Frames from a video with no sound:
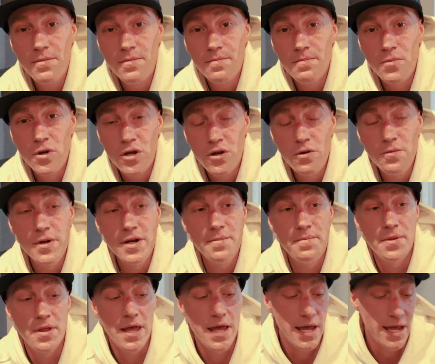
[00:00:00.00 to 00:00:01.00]
and Megumi to
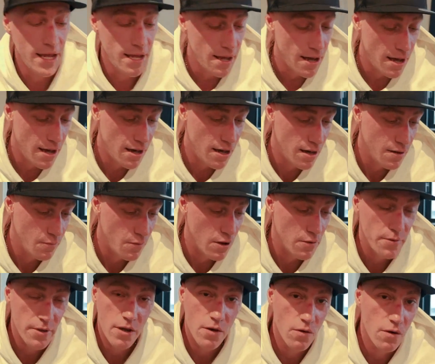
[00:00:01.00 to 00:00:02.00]
play
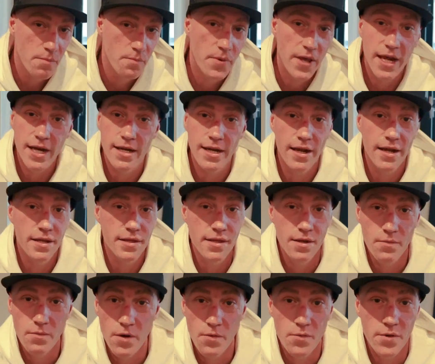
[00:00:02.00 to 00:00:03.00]
while we go on picnics
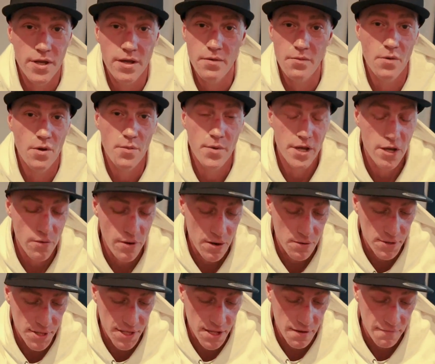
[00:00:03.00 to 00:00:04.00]
and when we go
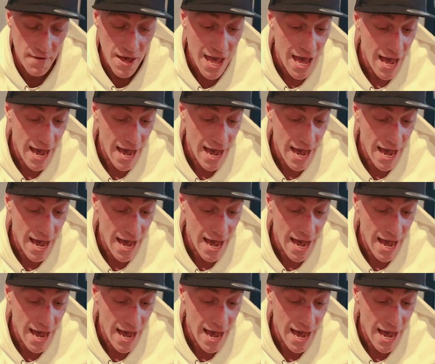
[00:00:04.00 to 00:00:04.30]
out and stuff.